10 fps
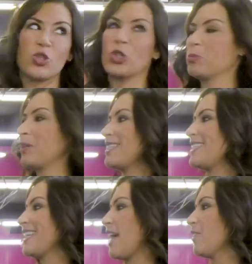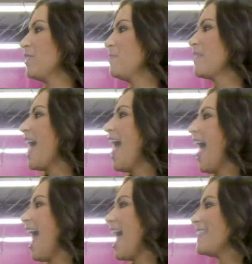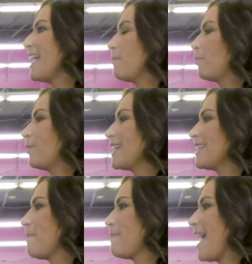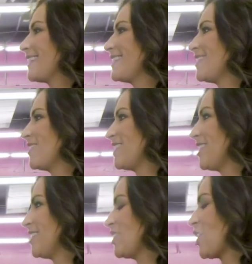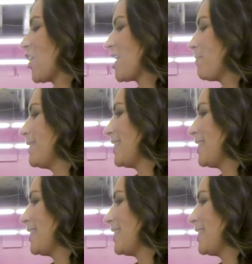shoulder blades together, and then bring them back to the starting